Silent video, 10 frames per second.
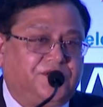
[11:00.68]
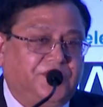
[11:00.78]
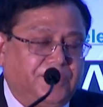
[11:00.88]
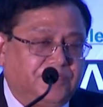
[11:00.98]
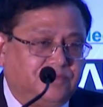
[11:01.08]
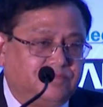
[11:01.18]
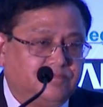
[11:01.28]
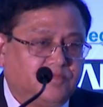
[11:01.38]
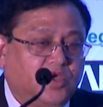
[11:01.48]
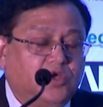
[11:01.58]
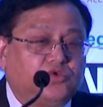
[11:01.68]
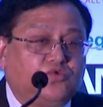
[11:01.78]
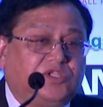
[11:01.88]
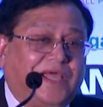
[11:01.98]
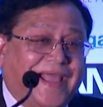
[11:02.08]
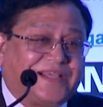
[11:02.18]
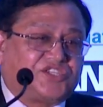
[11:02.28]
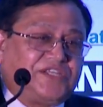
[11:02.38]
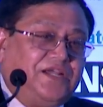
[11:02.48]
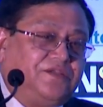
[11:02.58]
thing, to the
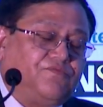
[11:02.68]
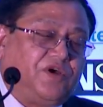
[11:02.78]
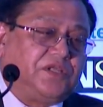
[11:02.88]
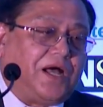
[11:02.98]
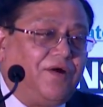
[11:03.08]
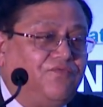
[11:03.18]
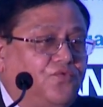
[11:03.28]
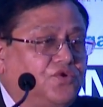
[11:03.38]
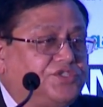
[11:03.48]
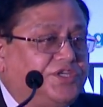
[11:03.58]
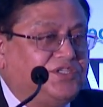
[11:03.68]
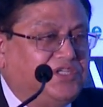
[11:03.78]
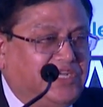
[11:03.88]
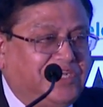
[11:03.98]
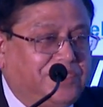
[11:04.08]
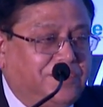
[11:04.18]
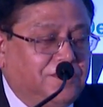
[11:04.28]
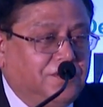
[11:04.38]
extent what the armed forces needed,